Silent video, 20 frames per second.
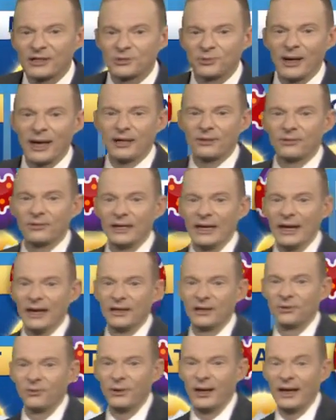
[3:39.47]
as we head through the end
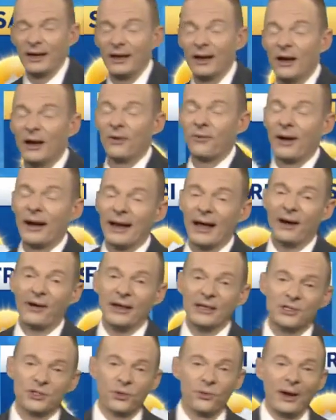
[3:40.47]
of the week. Right now,
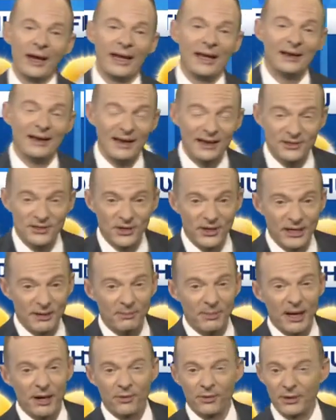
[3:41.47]
Easter weekend is looking
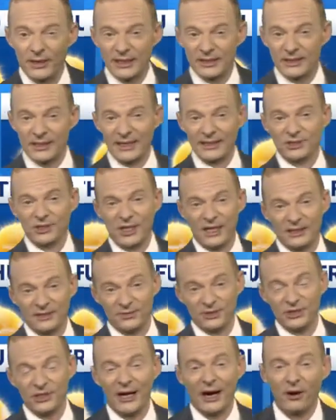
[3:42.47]
better, only a slight chance of
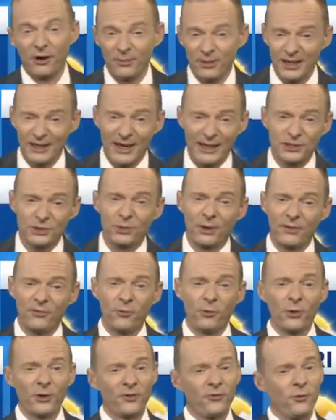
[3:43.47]
a shower, but the next
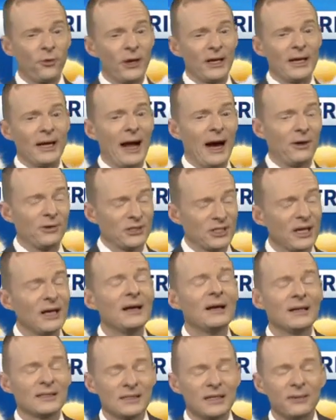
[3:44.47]
24 to 48 hours,
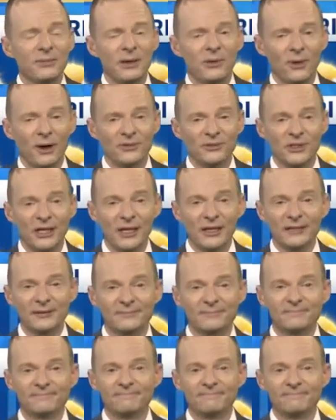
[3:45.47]
it's going to be rough, Shelly.